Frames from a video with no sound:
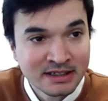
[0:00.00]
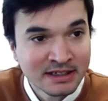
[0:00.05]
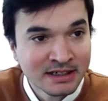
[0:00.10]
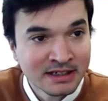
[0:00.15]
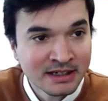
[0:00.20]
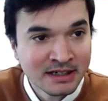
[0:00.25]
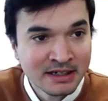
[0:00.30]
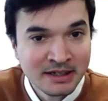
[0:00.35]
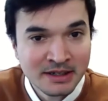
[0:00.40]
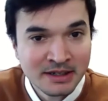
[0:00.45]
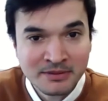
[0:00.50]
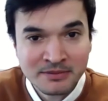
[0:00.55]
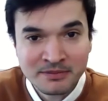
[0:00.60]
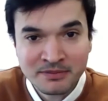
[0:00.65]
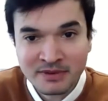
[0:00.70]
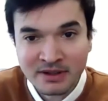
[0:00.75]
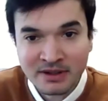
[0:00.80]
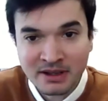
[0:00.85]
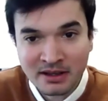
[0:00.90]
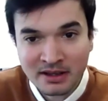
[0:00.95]

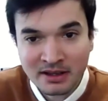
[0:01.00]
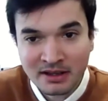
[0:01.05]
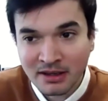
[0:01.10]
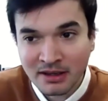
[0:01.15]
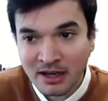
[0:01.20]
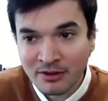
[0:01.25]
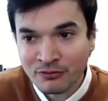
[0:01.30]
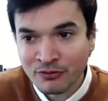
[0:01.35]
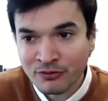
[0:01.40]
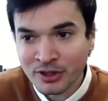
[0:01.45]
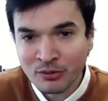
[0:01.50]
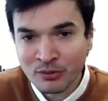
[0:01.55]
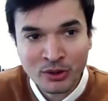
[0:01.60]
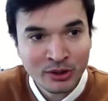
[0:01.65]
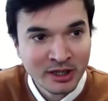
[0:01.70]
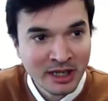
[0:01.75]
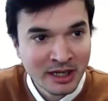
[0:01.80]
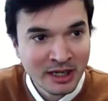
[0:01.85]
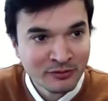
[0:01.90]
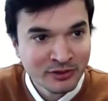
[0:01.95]
I think we're
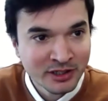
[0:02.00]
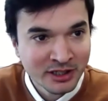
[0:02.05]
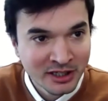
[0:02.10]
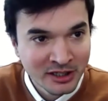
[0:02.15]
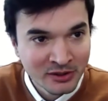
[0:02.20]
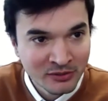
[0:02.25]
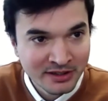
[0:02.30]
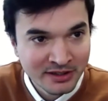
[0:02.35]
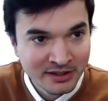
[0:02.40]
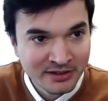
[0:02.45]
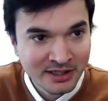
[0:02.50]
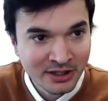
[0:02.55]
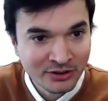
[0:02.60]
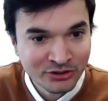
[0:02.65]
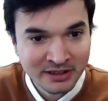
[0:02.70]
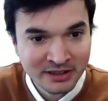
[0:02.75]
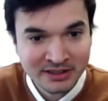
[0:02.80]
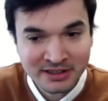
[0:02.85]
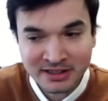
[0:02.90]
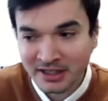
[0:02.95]
going to have the Q&A
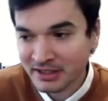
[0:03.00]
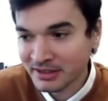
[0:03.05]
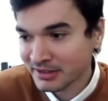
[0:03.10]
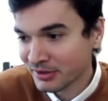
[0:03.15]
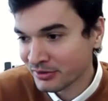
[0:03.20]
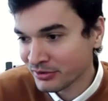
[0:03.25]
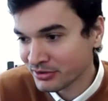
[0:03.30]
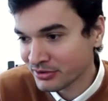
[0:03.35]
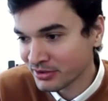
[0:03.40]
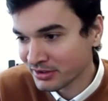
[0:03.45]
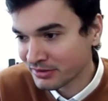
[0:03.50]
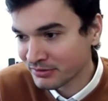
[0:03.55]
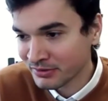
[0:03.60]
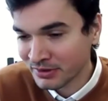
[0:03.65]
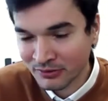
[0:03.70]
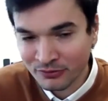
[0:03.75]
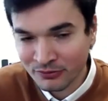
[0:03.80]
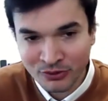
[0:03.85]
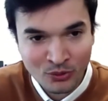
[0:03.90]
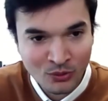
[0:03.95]
session at the end. There's a
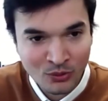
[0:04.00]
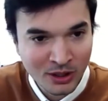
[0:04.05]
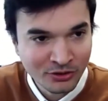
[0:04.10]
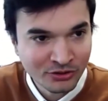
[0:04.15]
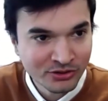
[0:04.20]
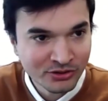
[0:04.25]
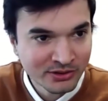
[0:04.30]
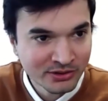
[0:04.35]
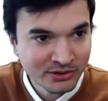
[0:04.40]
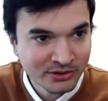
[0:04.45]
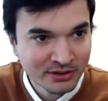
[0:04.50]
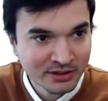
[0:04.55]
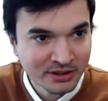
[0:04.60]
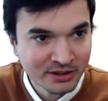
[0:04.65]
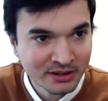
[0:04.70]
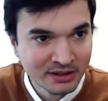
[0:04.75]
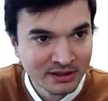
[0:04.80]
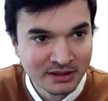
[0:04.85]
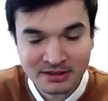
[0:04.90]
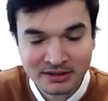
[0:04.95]
few questions
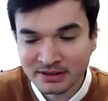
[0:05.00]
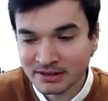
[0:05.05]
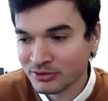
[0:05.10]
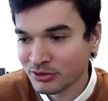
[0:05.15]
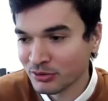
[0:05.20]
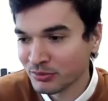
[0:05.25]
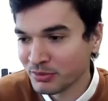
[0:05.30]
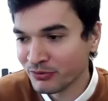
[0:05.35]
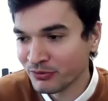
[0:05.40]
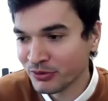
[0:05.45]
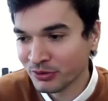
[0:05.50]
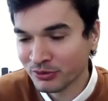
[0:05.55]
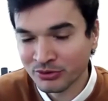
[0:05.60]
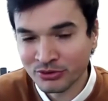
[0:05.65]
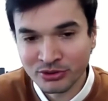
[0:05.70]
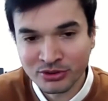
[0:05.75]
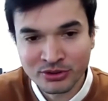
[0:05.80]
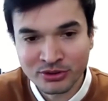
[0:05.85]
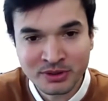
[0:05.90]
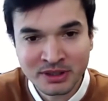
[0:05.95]
to be fielded
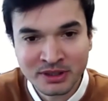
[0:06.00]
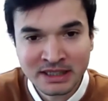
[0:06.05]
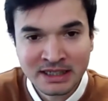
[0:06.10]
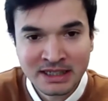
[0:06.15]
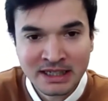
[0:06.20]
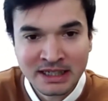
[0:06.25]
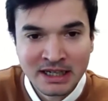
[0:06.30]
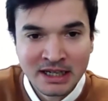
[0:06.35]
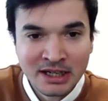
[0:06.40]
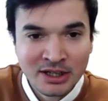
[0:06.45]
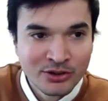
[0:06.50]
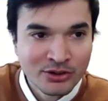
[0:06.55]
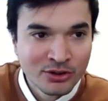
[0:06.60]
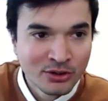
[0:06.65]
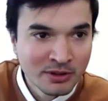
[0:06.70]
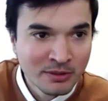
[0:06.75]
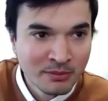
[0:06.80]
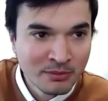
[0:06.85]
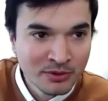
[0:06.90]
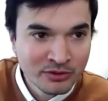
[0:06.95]
to you. So
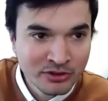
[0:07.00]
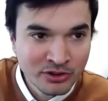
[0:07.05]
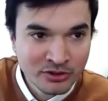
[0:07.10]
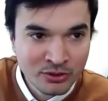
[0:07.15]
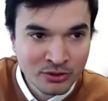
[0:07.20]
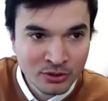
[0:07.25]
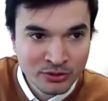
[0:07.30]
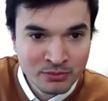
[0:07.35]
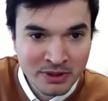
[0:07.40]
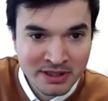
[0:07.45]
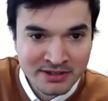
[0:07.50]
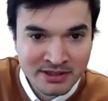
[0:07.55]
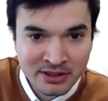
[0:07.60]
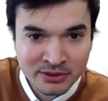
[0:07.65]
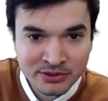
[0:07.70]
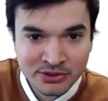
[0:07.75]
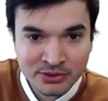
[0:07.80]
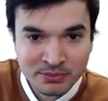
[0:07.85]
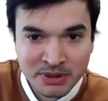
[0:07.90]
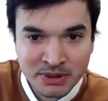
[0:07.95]
let me just go to my
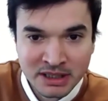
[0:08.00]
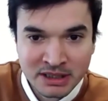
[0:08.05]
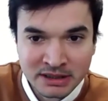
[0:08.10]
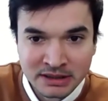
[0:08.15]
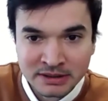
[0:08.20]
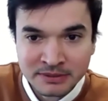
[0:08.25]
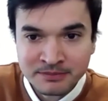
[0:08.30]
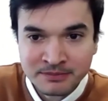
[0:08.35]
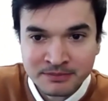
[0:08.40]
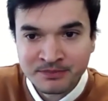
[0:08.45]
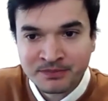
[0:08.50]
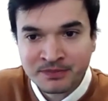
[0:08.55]
second speaker.